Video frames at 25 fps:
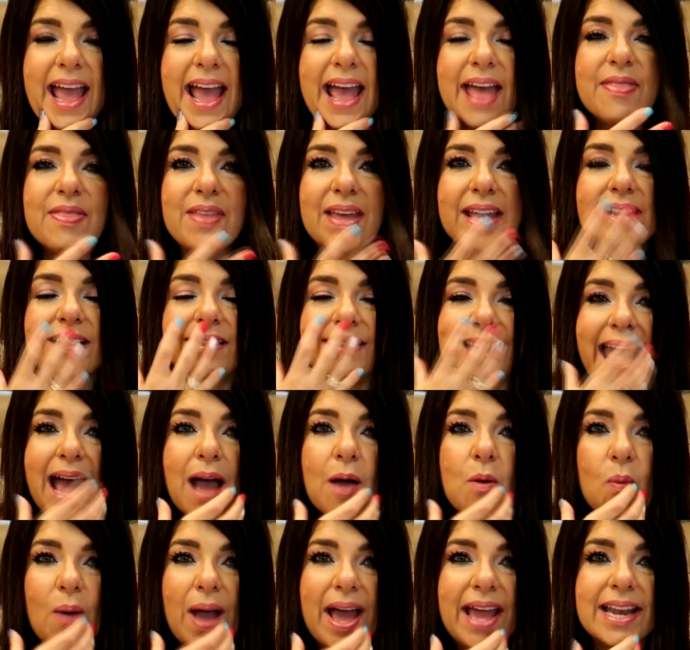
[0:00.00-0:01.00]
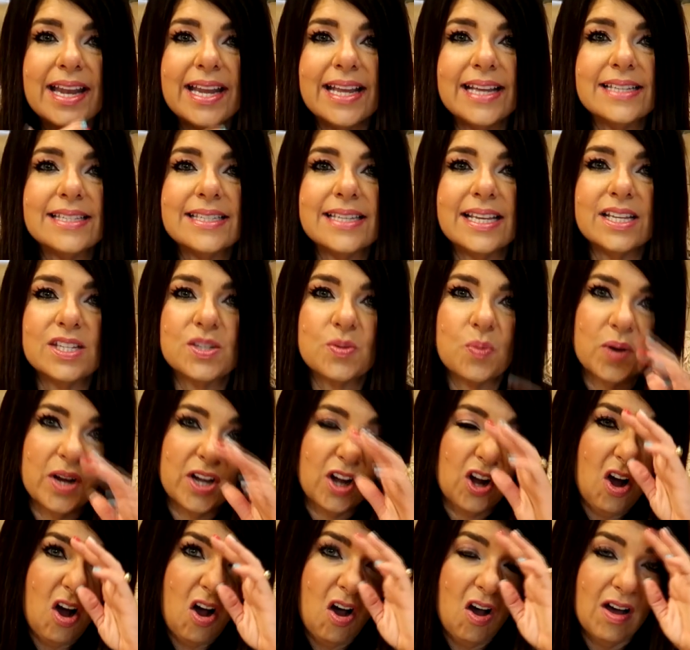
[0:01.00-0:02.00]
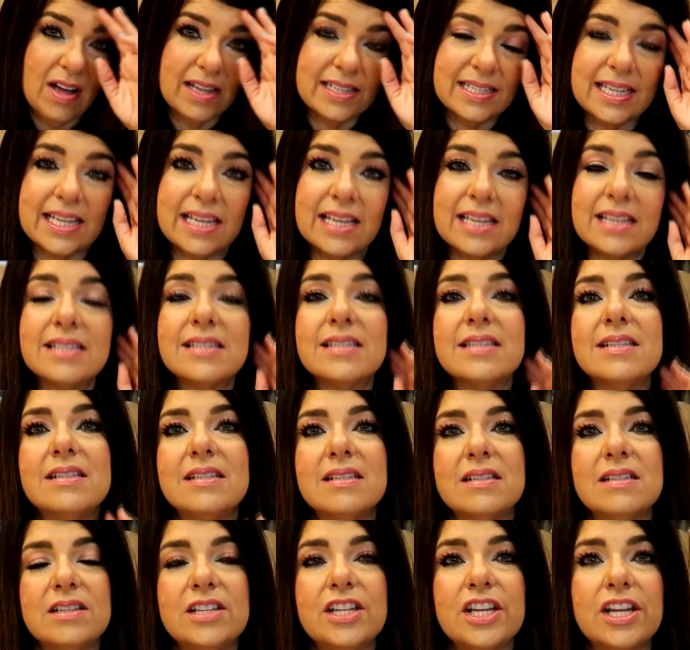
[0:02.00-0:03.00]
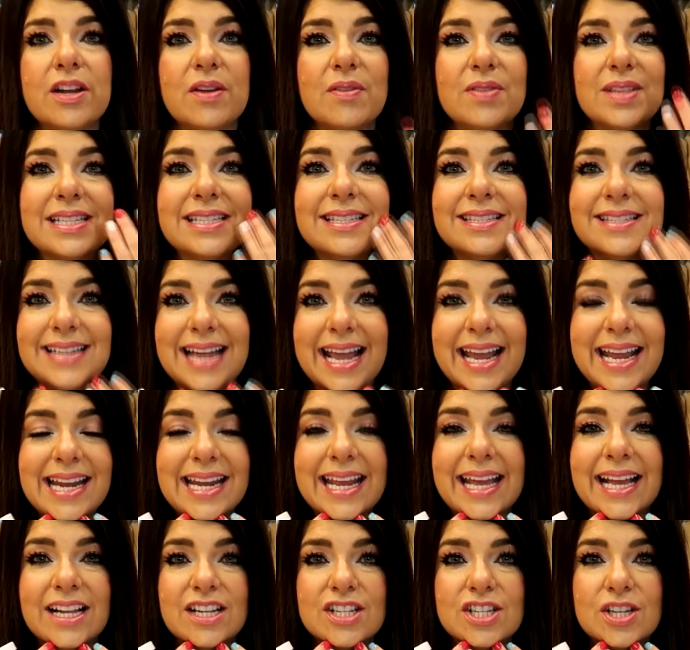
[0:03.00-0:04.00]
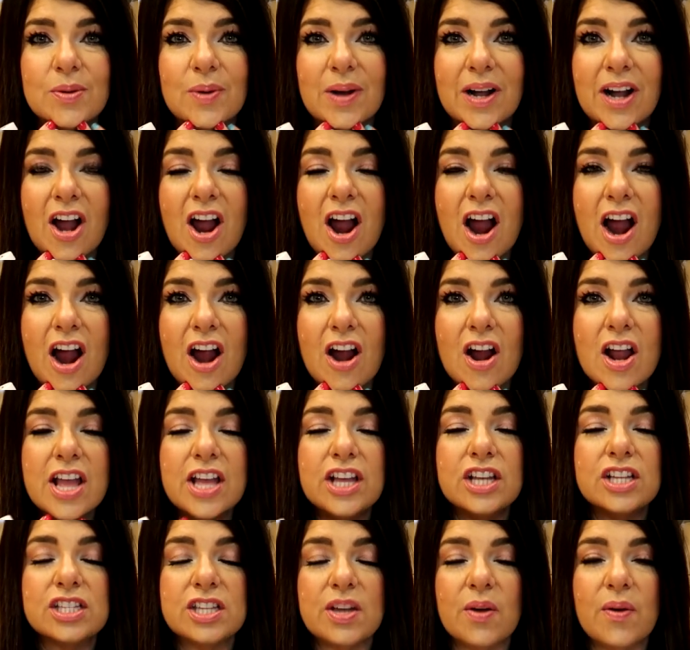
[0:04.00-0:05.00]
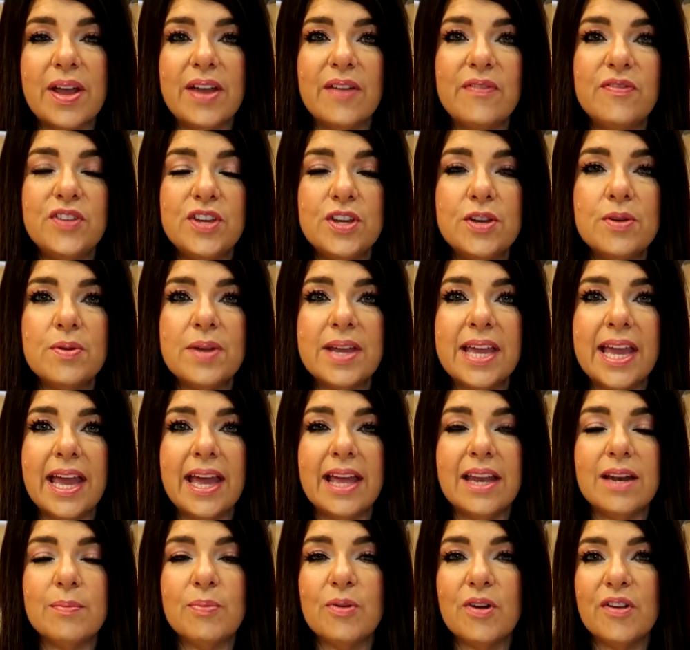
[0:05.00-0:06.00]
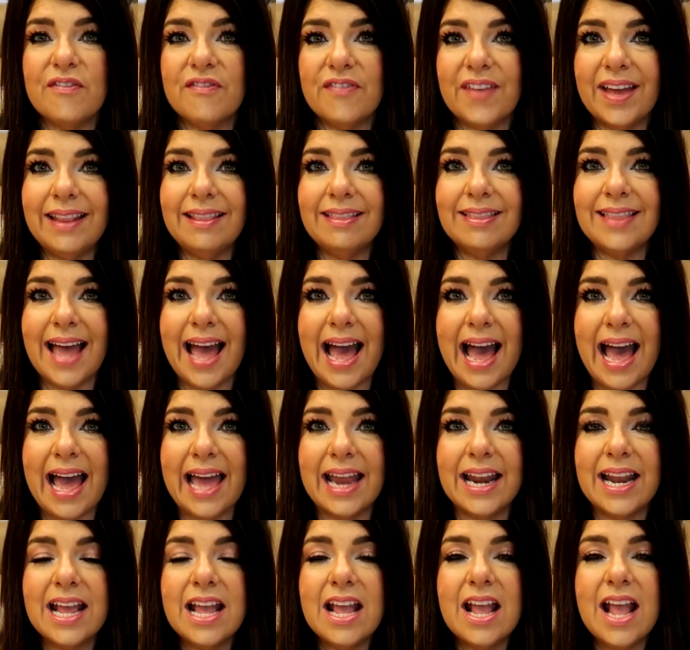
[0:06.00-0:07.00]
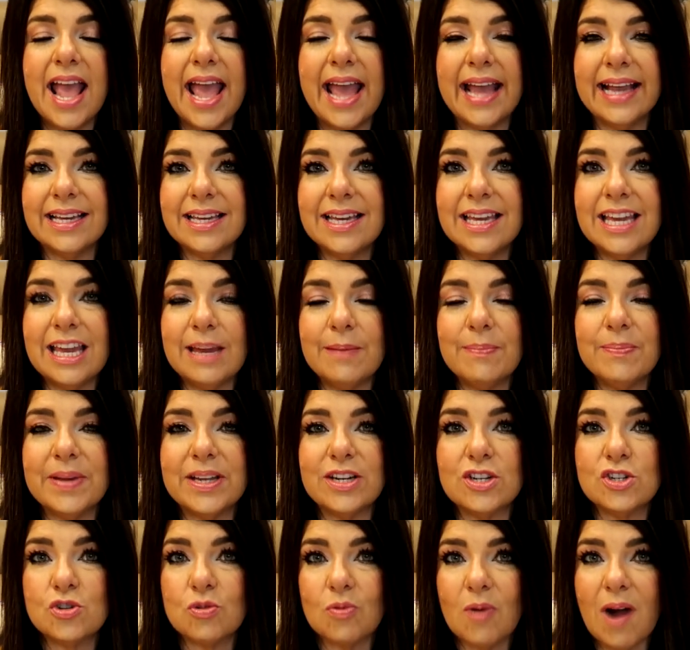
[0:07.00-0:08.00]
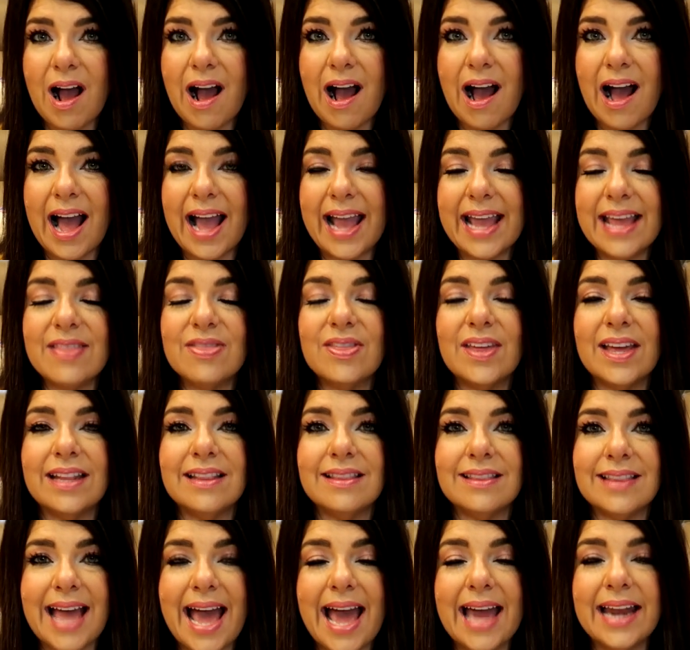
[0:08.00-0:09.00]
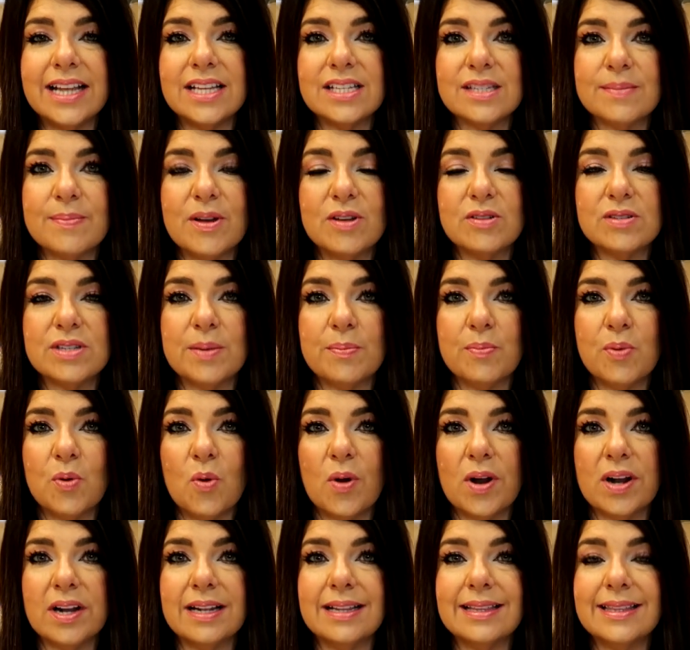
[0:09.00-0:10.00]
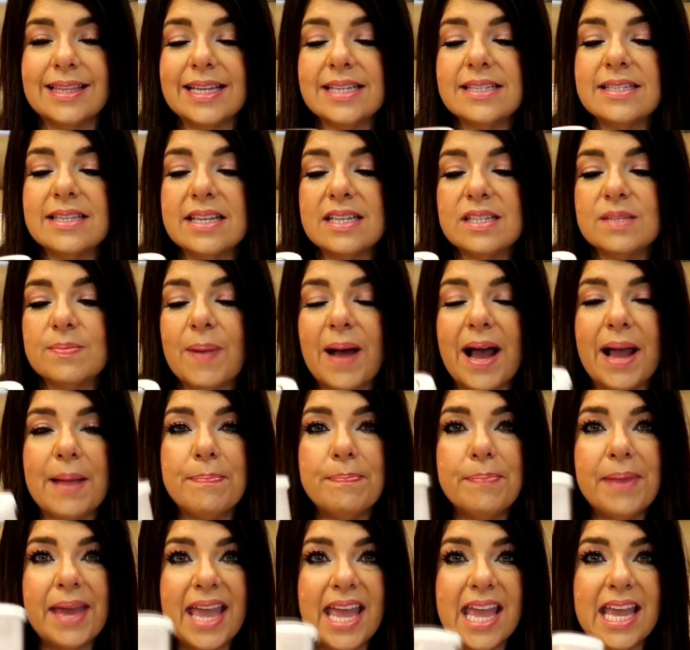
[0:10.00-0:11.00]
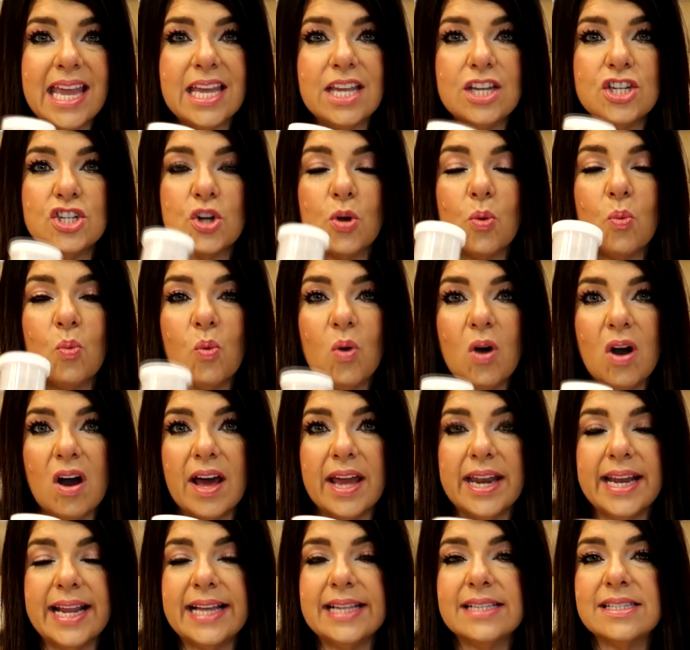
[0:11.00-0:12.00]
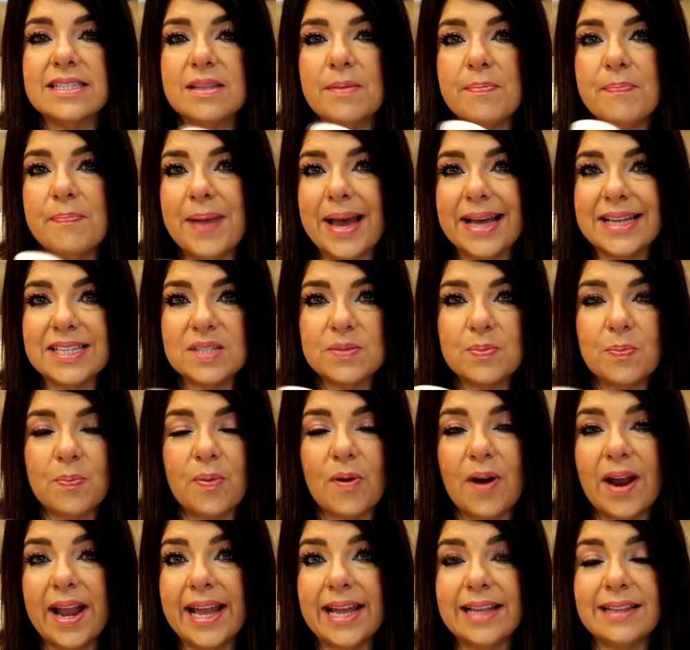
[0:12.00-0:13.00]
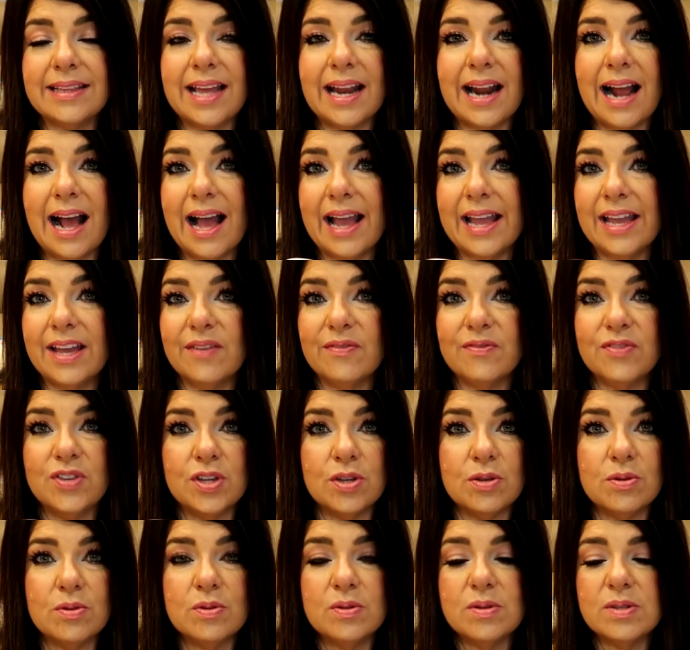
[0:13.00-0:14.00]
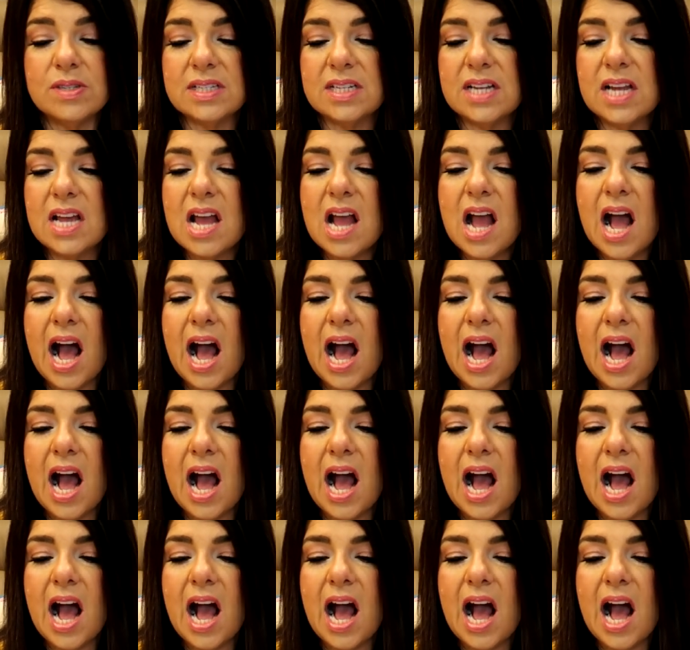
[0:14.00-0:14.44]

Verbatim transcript: And then that wetness is what causes you know, the staining to occur. So if you can prevent that and keep it dry, then that is most important. This is by Page One. It's the best brand that I have used.